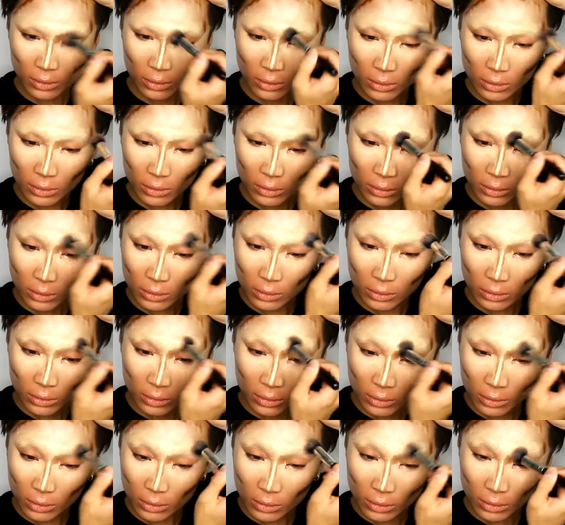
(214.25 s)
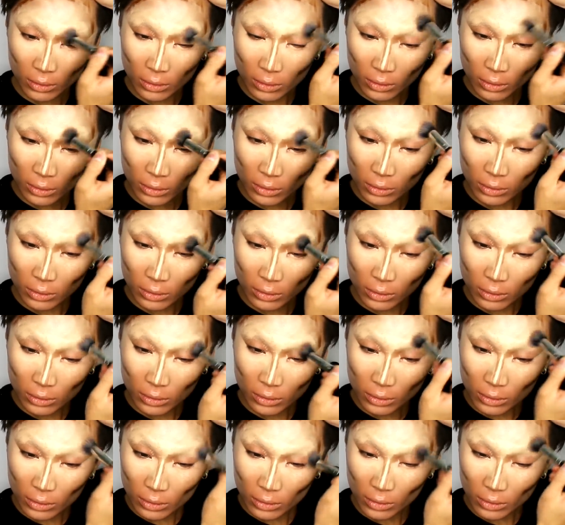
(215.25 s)

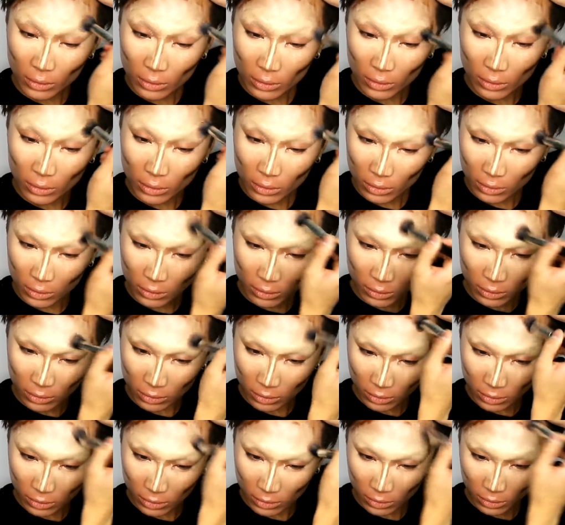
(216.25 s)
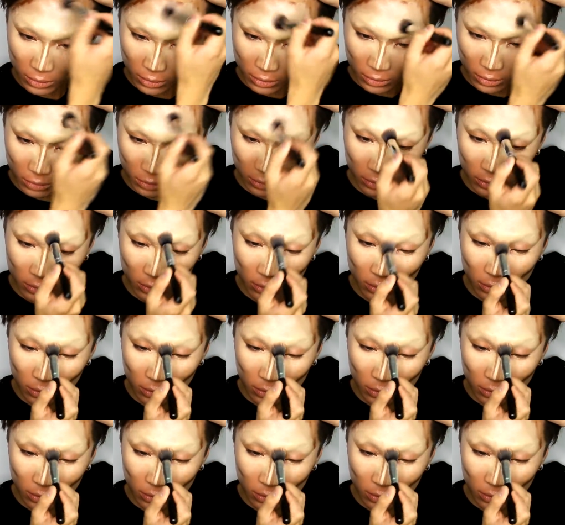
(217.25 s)
Nobody speaks.